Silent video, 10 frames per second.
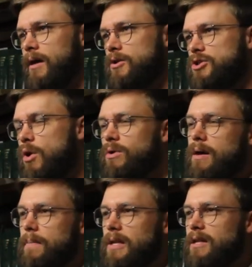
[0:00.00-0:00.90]
So,
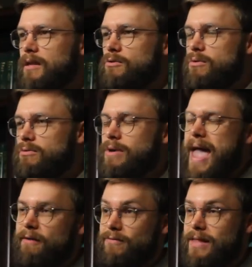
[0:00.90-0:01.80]
I mean, you, you
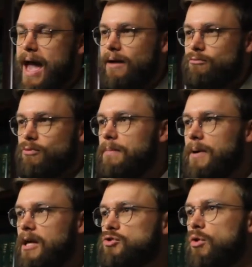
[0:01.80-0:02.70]
have that, right?
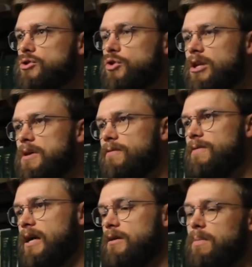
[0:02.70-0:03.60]
But it's also going to be
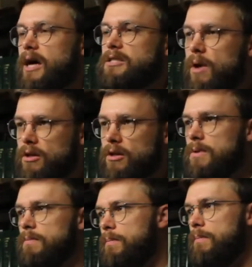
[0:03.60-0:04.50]
affected by smuggling,
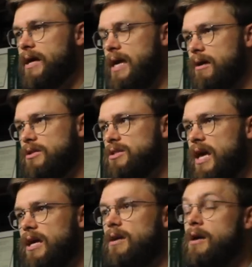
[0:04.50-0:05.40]
people buying out of
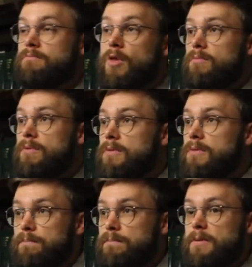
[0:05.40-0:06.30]
state, I mean, you
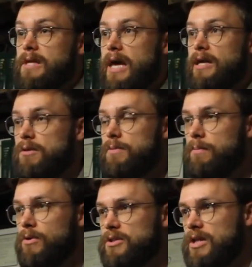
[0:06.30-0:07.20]
know, potentially
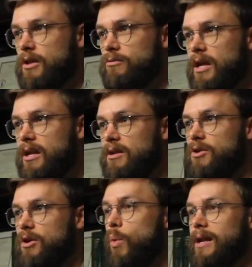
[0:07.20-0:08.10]
people accelerating,
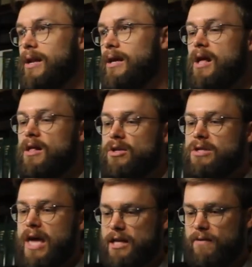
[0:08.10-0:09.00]
they're quitting. The
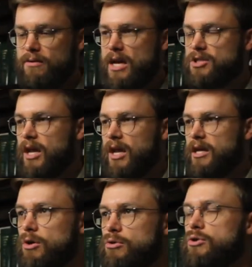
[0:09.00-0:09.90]
Tax Foundation, I could
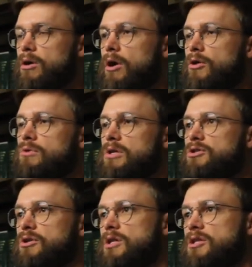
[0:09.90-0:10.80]
you there are other
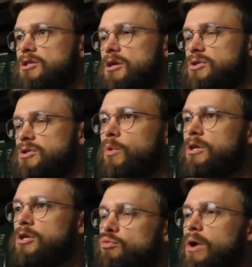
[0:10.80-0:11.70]
research that shows that when
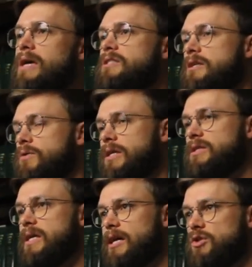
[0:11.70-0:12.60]
you raise cigarette
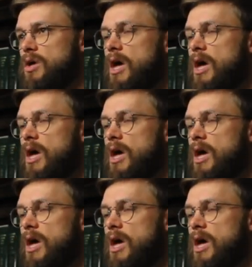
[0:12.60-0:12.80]
taxes,